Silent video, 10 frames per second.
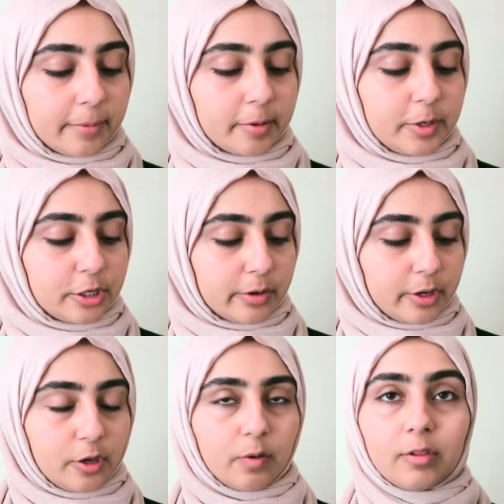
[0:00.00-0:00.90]
I'm gonna be
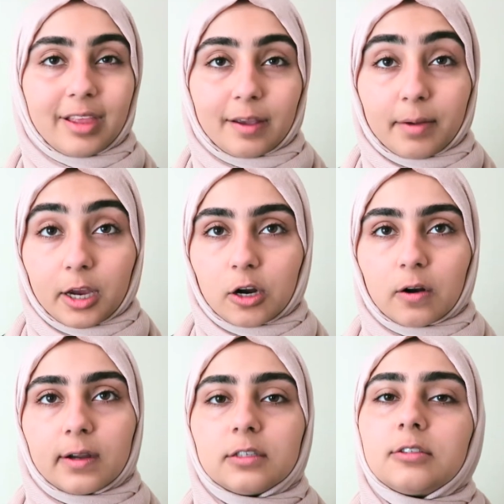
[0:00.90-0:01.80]
showing you like my
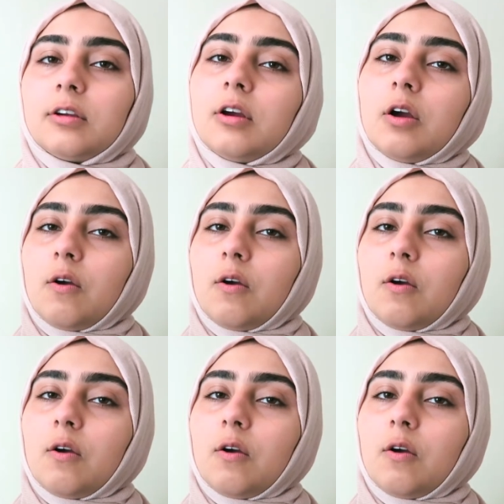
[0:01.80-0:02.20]
current